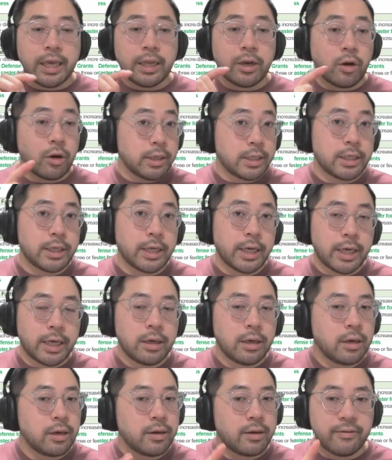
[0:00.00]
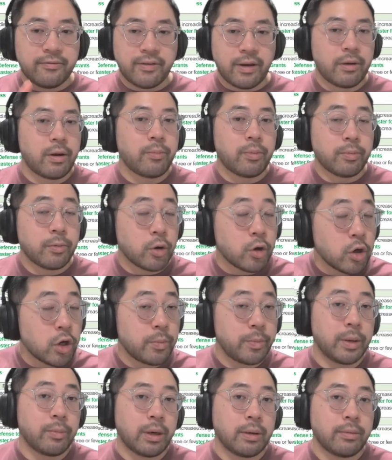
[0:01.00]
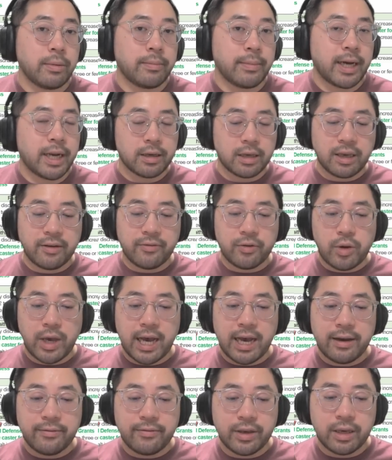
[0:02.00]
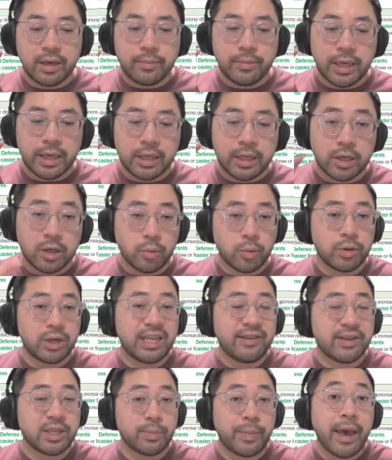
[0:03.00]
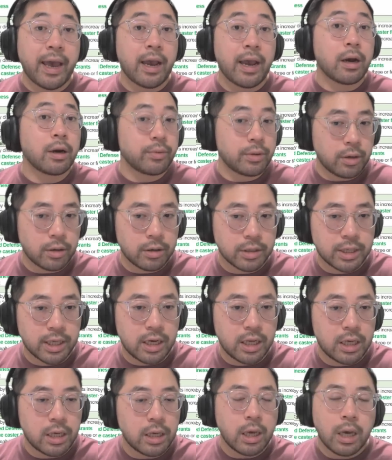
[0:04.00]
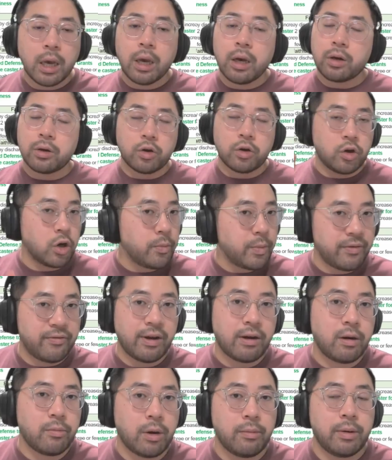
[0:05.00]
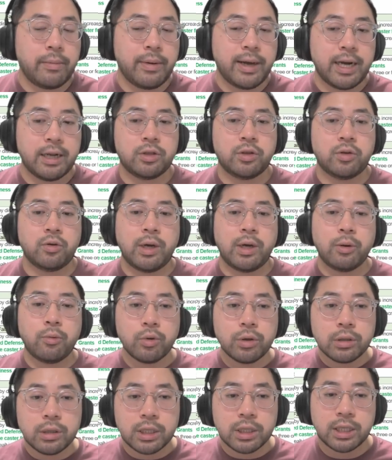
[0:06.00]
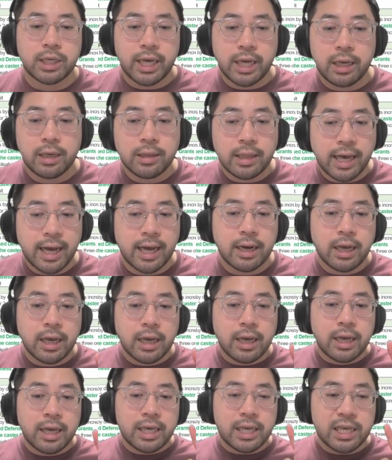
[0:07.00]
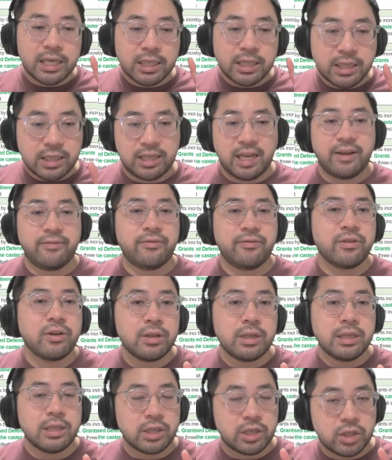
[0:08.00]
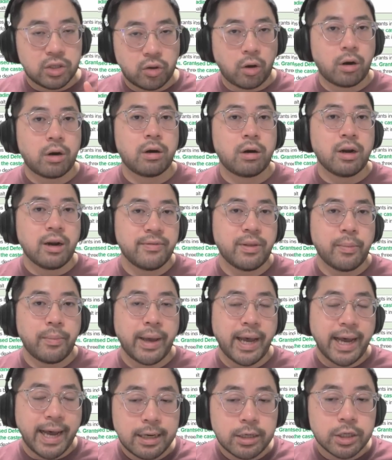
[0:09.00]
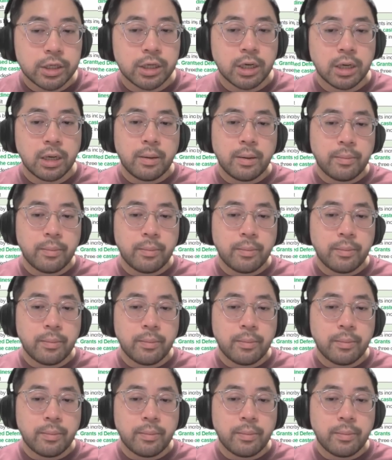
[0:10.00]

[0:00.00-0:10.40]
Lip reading: in RTA, could be problematic. If you have him in Guild War defense paired with Harseti, could be very problematic. So I will say that he is definitely the star of the patch,